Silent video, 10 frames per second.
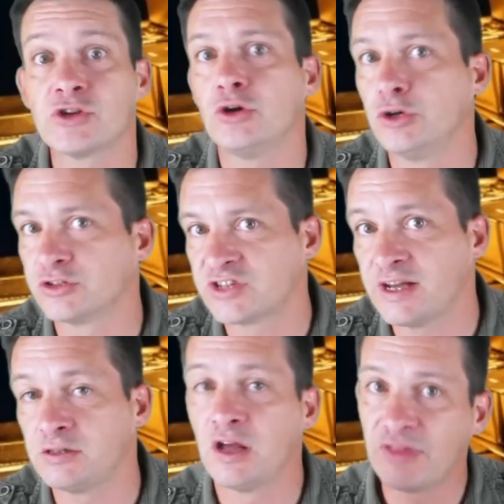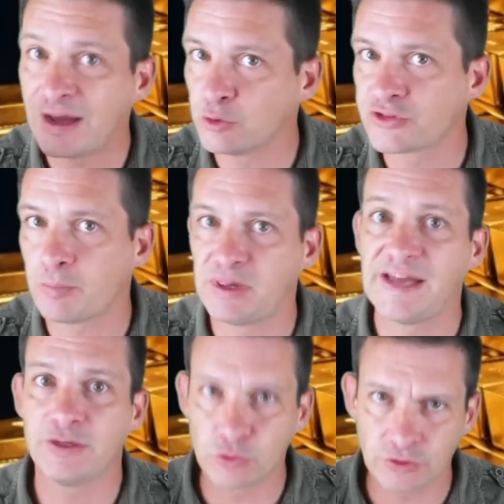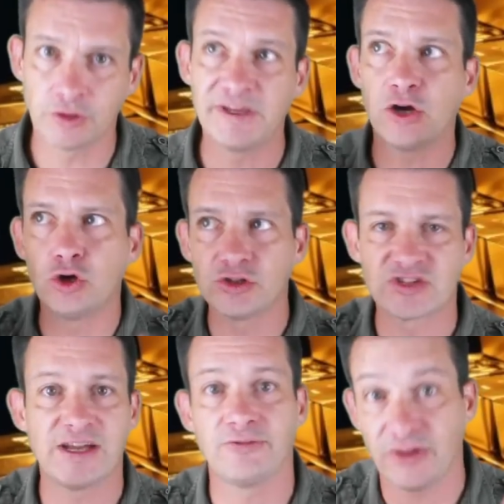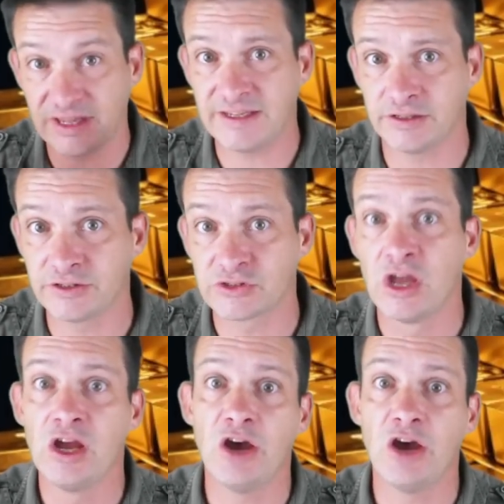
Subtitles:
a hotel. That was the plan. It was going to be a hotel for Hitler's